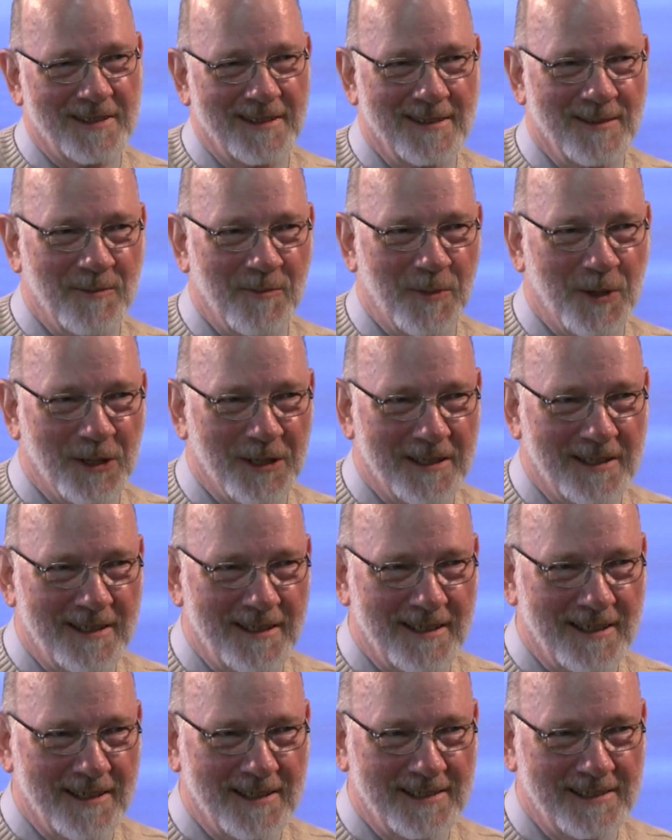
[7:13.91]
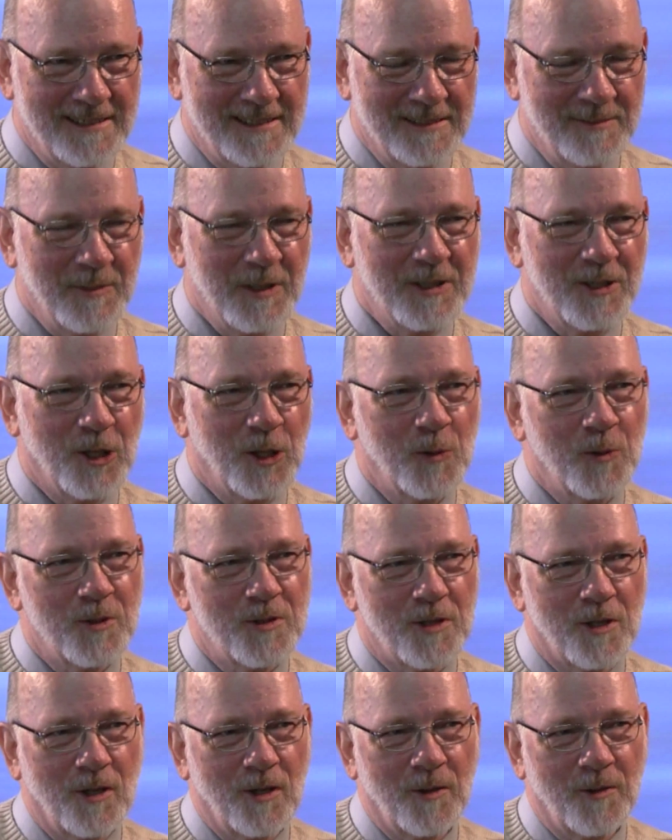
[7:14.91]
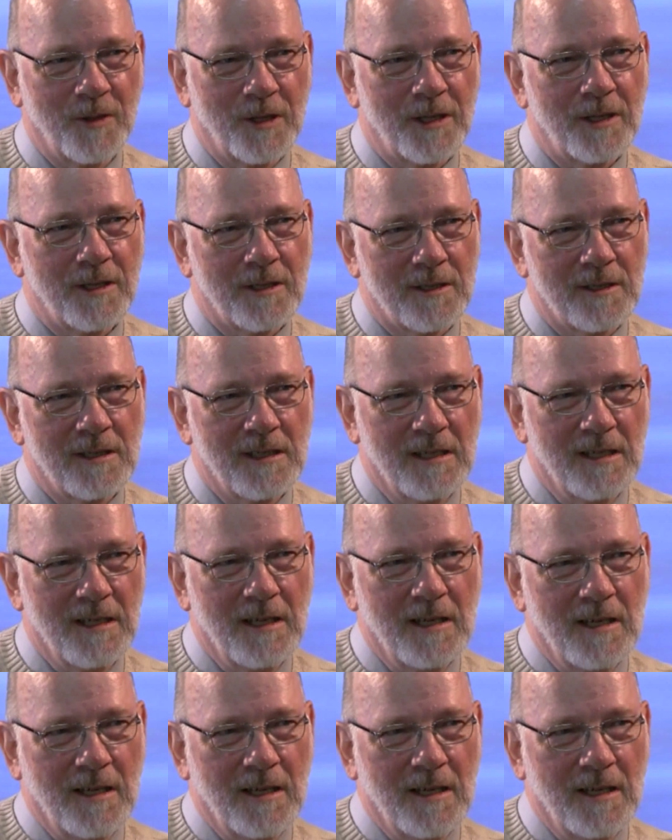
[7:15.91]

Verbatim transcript: but but uh, but there was already